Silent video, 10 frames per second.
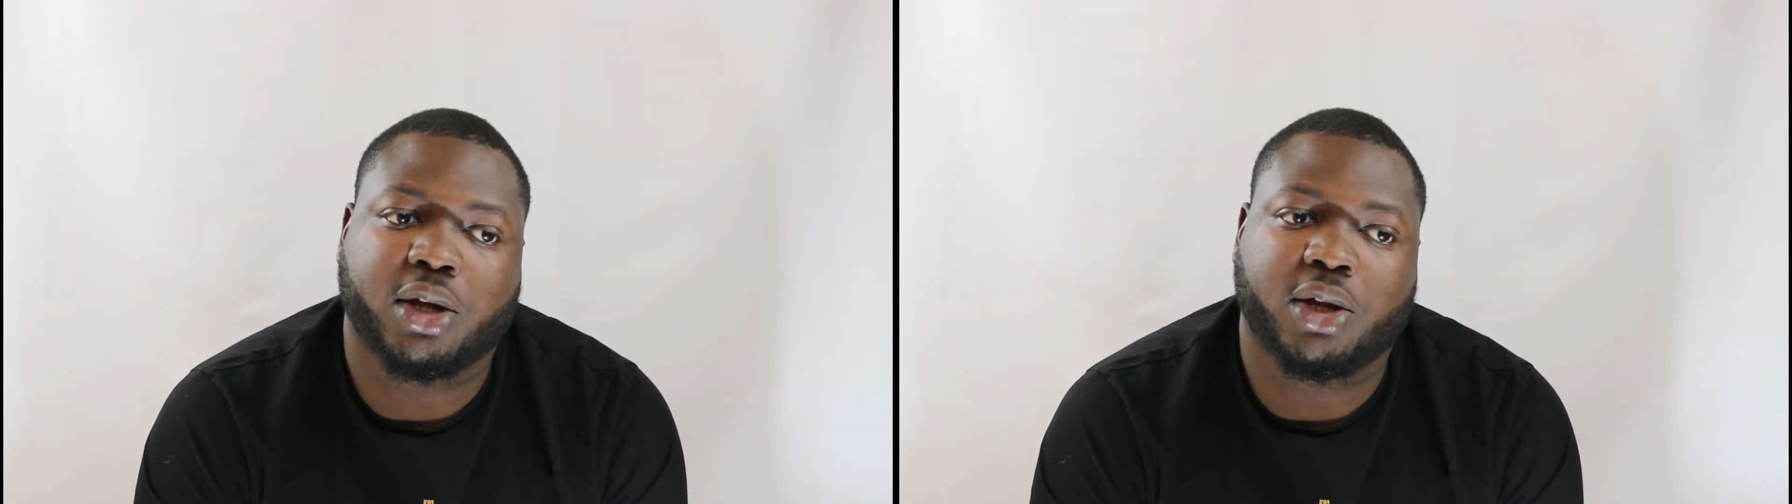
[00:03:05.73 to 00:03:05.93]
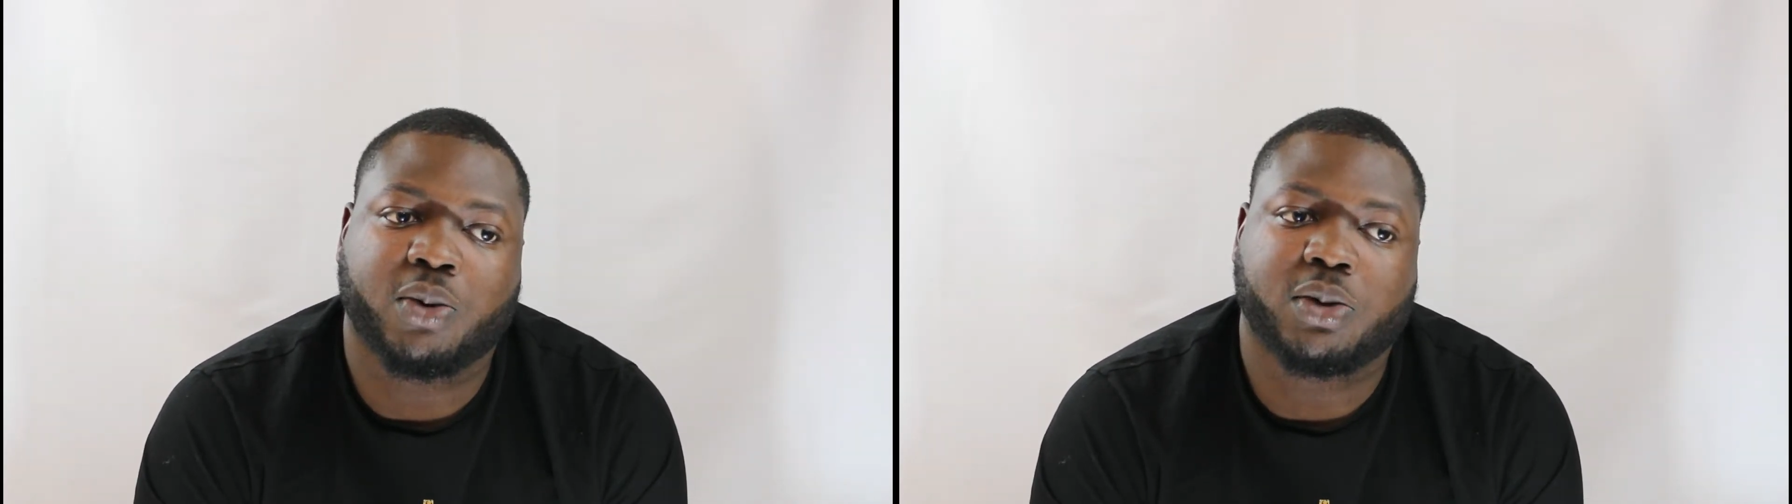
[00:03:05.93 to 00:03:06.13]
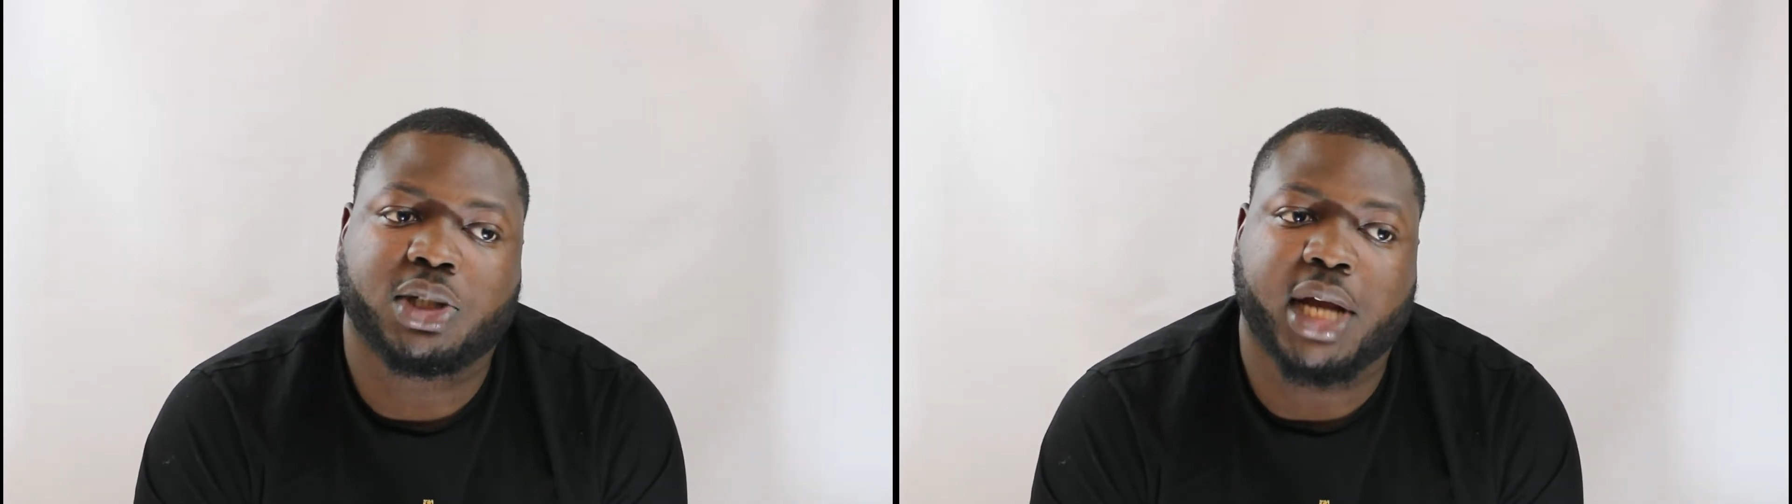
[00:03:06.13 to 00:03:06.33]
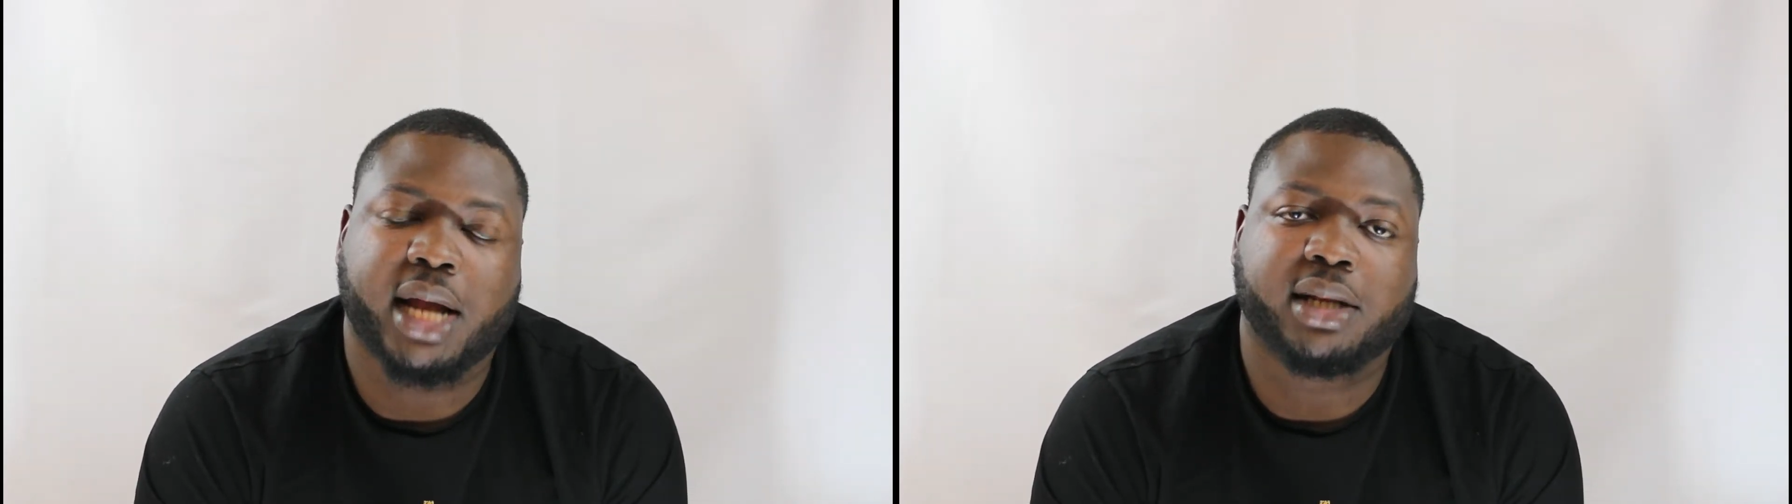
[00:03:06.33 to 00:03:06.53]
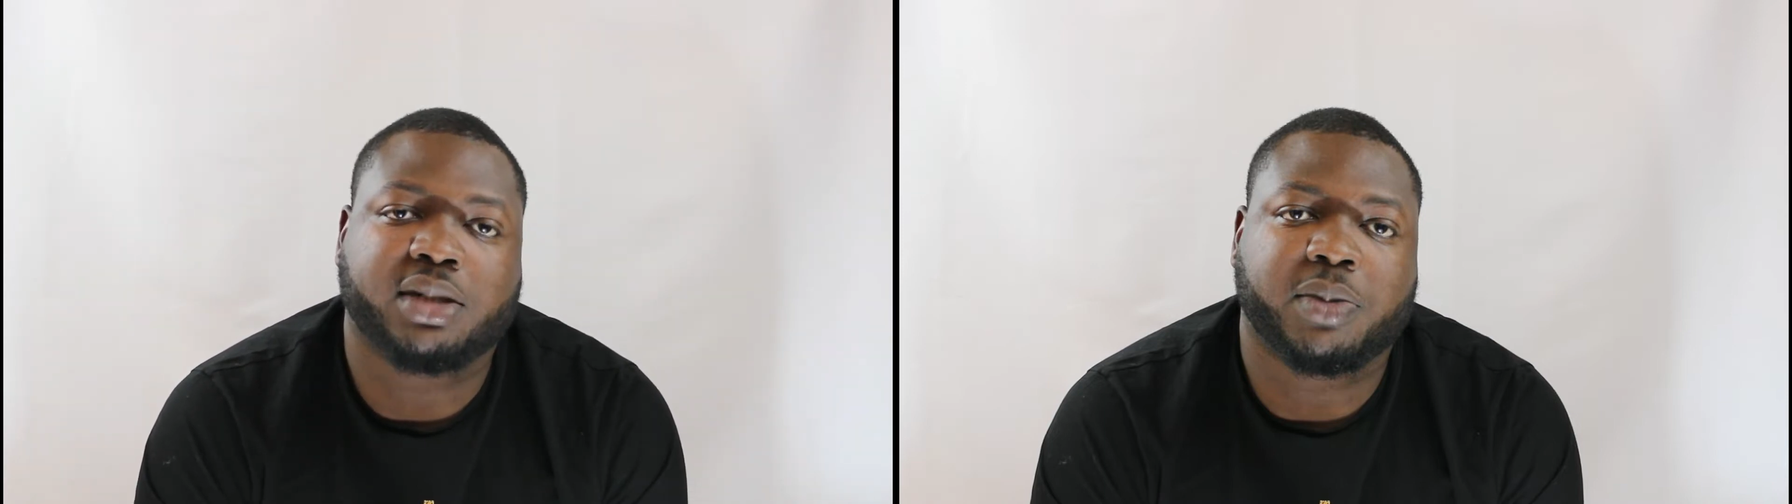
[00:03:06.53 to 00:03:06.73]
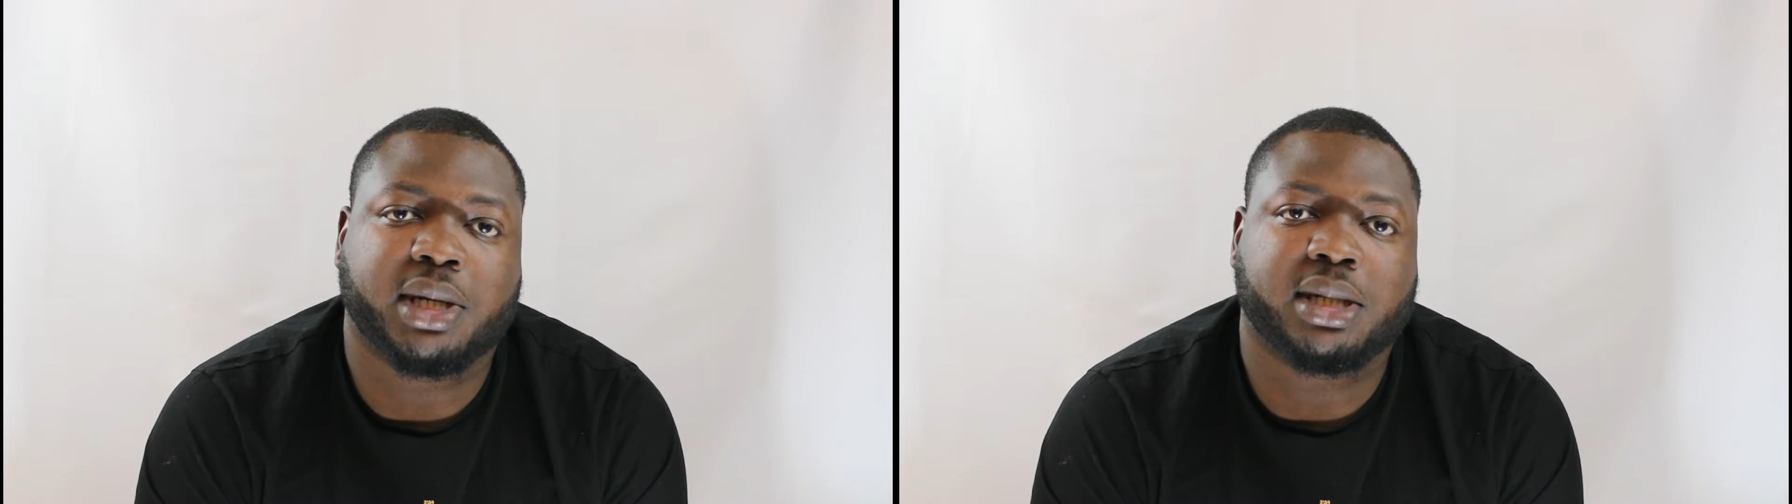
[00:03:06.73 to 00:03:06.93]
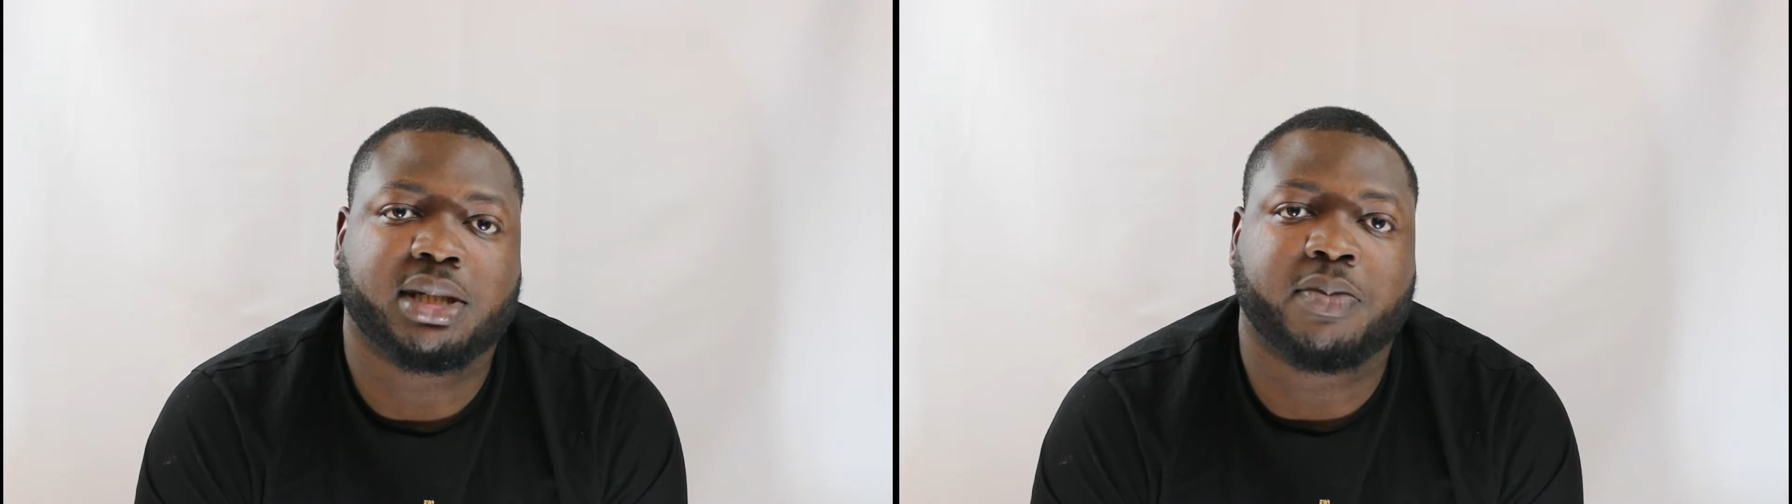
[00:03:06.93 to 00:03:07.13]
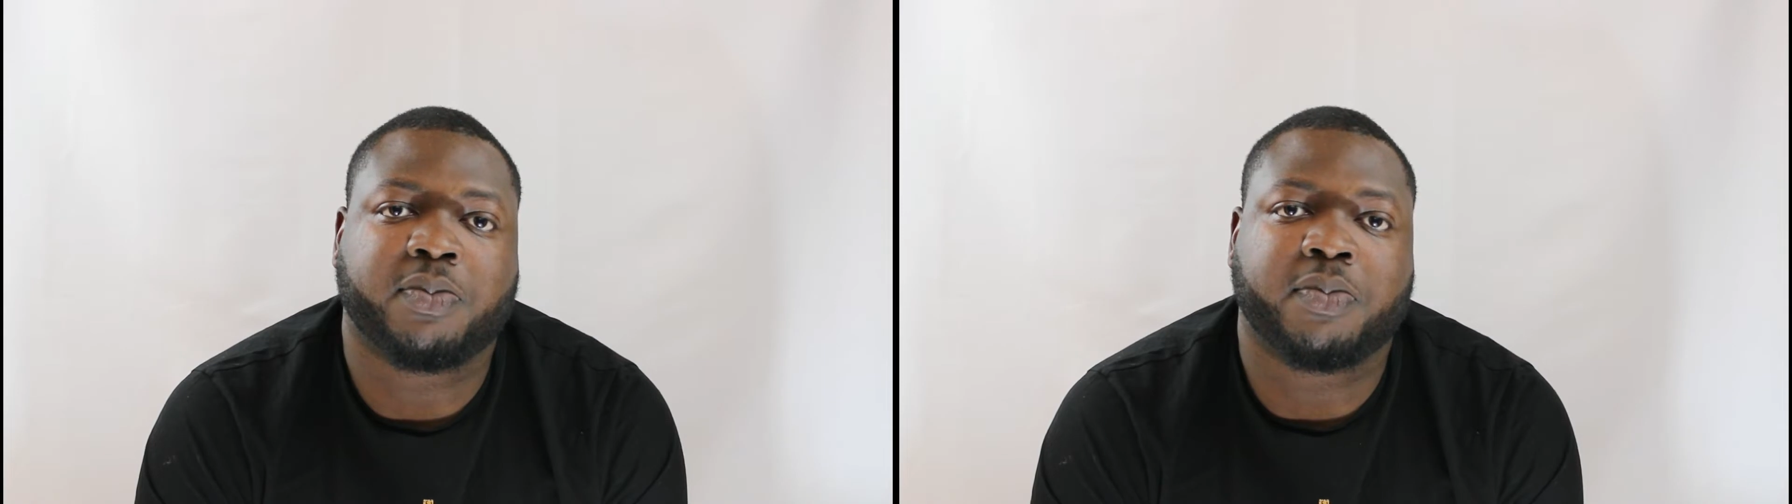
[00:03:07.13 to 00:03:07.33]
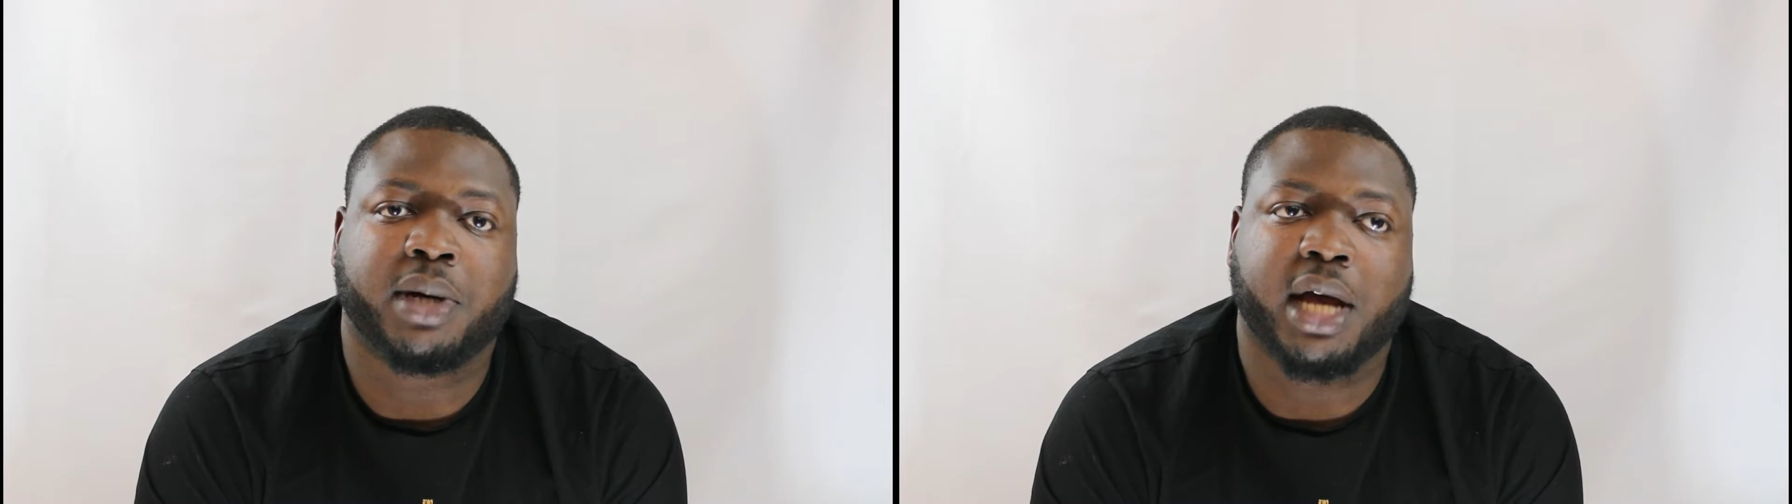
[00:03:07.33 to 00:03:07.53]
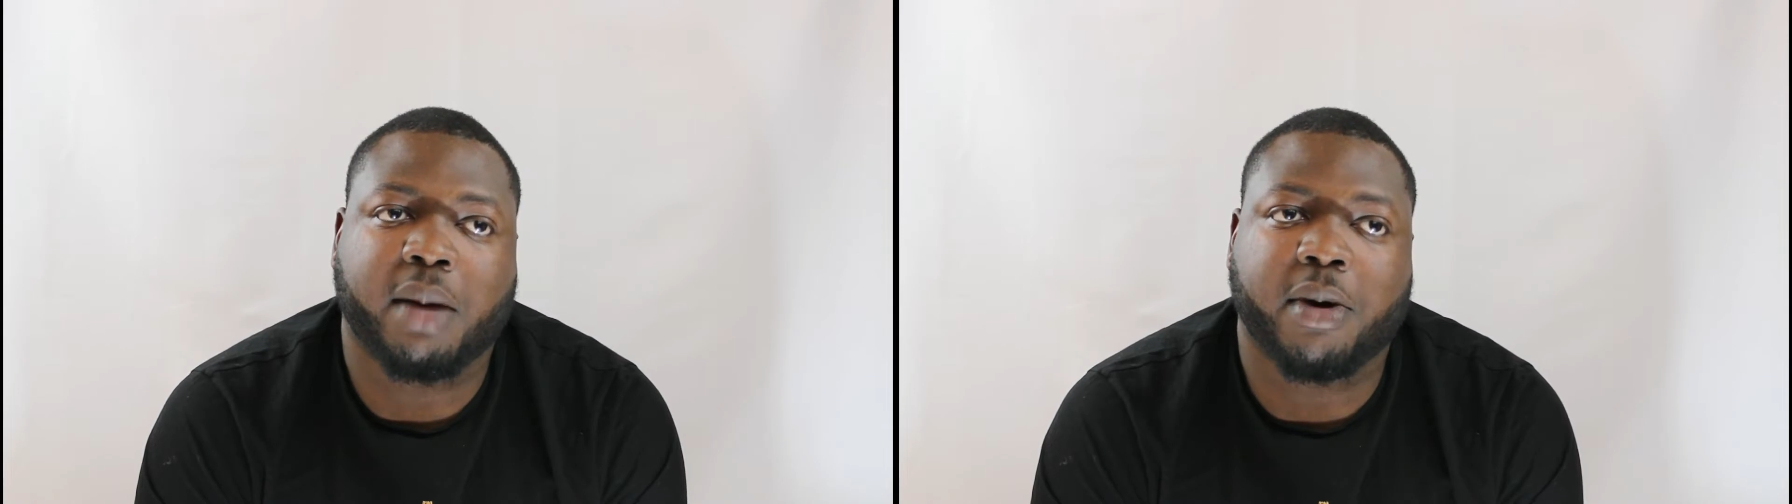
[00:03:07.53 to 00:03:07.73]
You challenge me to
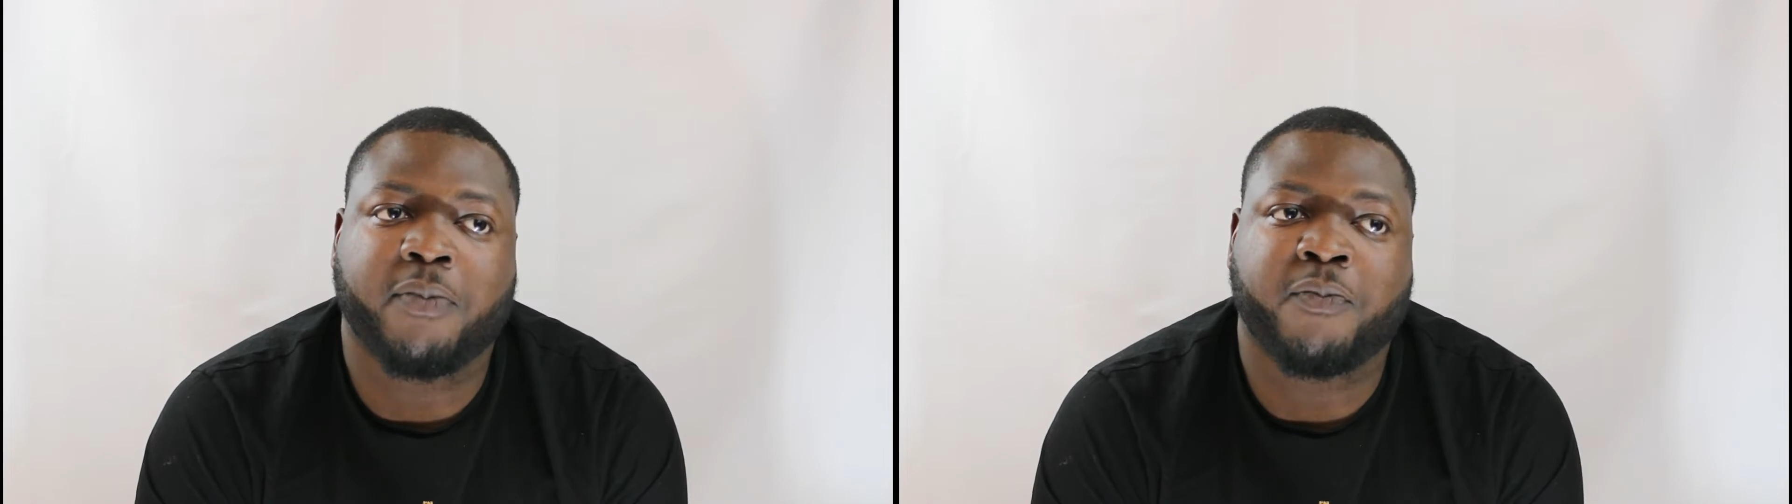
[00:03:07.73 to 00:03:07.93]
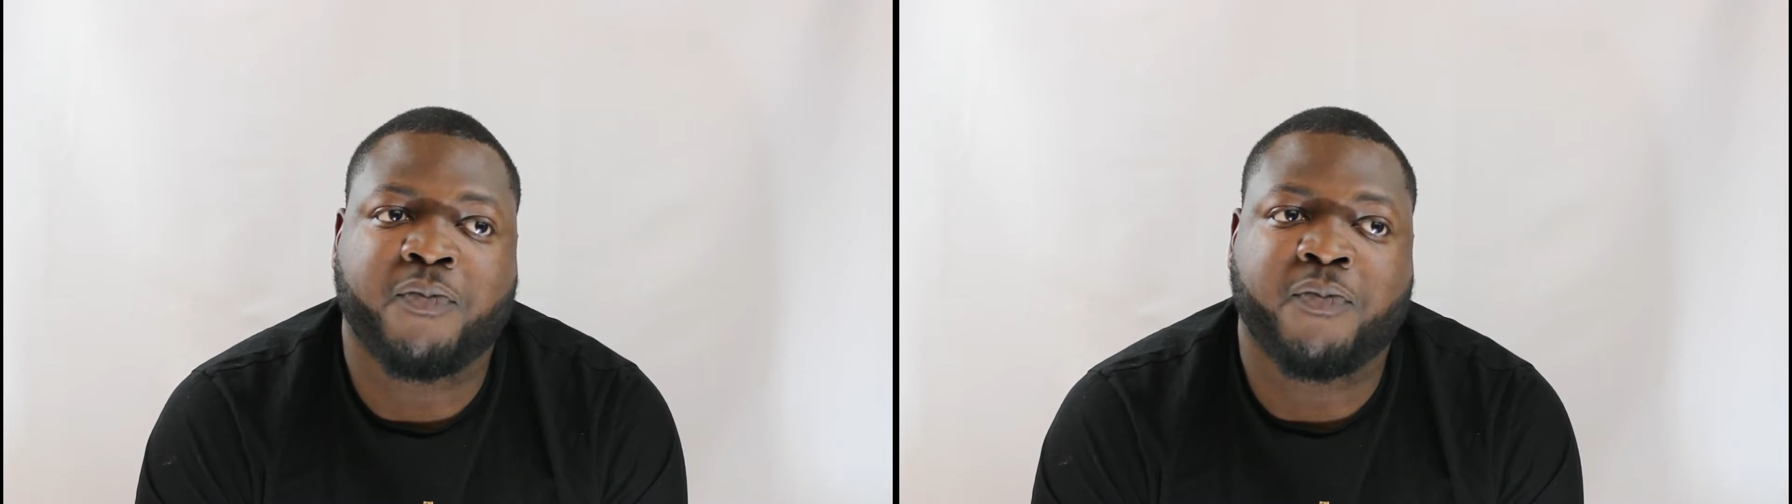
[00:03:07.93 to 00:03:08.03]
become a